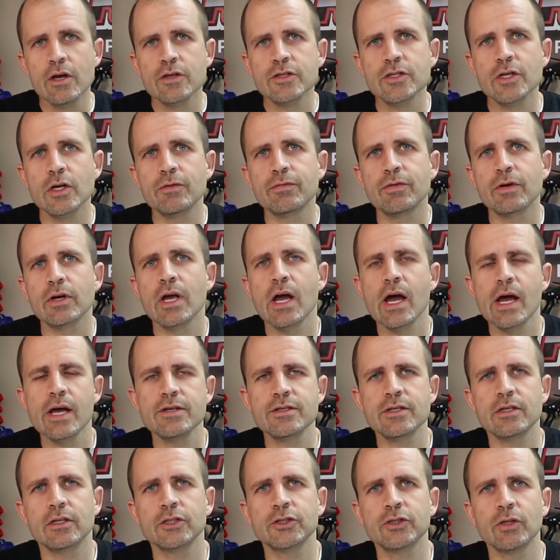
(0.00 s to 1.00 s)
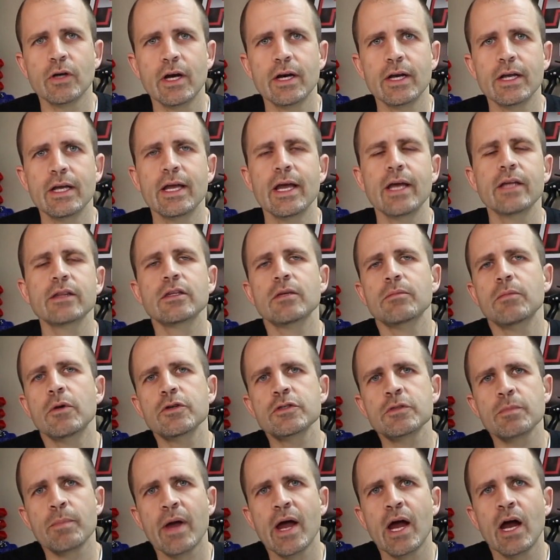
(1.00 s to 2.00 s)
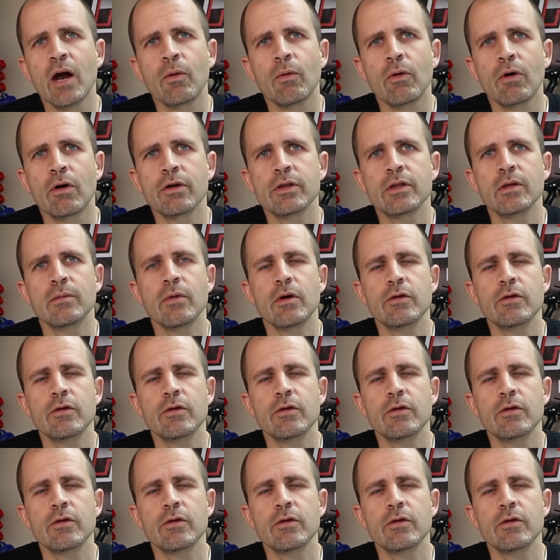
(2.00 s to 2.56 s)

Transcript: So for guys that are trying to get the most power or